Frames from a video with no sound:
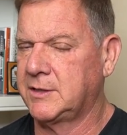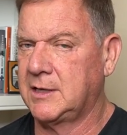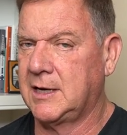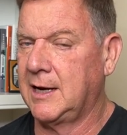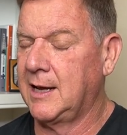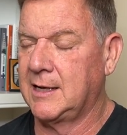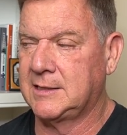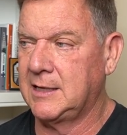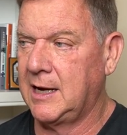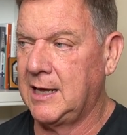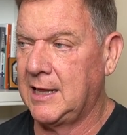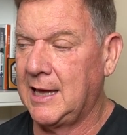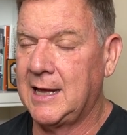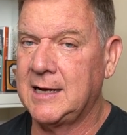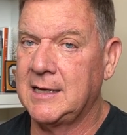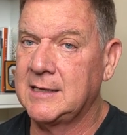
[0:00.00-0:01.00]
And I got to tell you
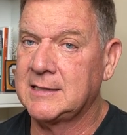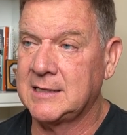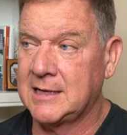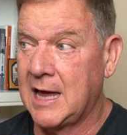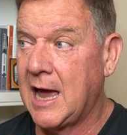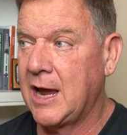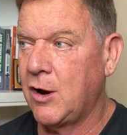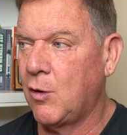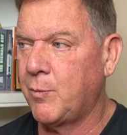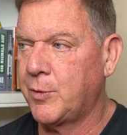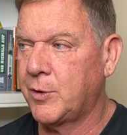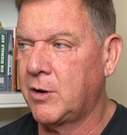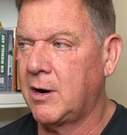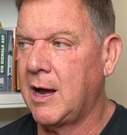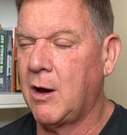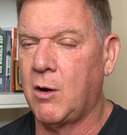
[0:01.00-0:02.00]
that it's an
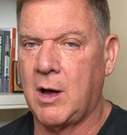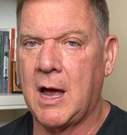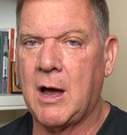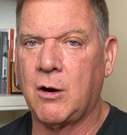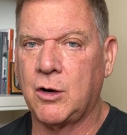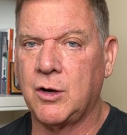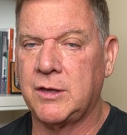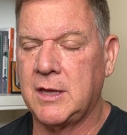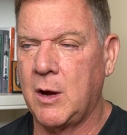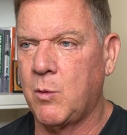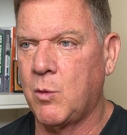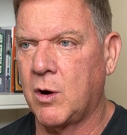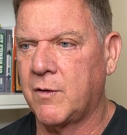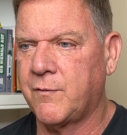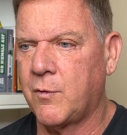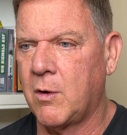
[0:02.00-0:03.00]
eye-opener how, how good they
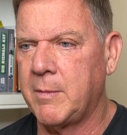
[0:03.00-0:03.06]
work for